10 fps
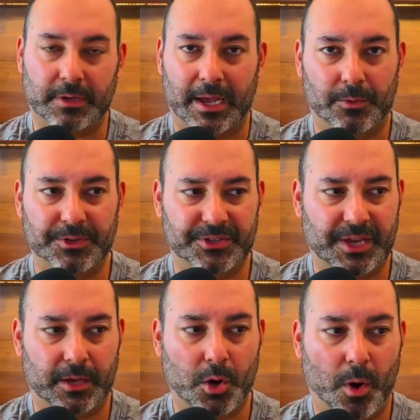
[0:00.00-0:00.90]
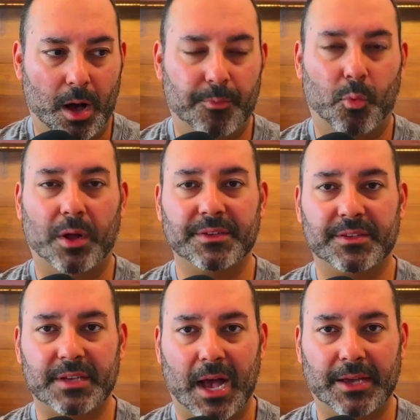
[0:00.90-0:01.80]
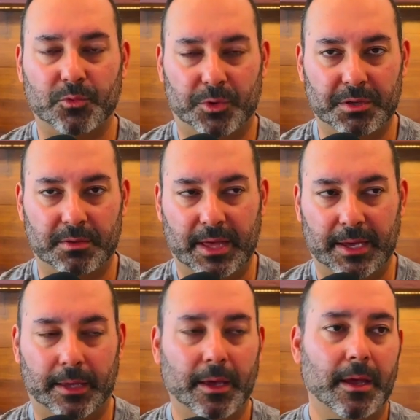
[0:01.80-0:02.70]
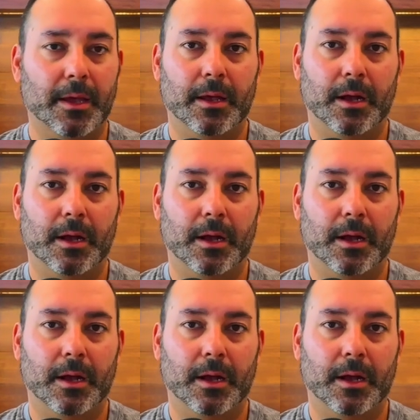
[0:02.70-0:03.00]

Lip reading: And I always say go up one size what you think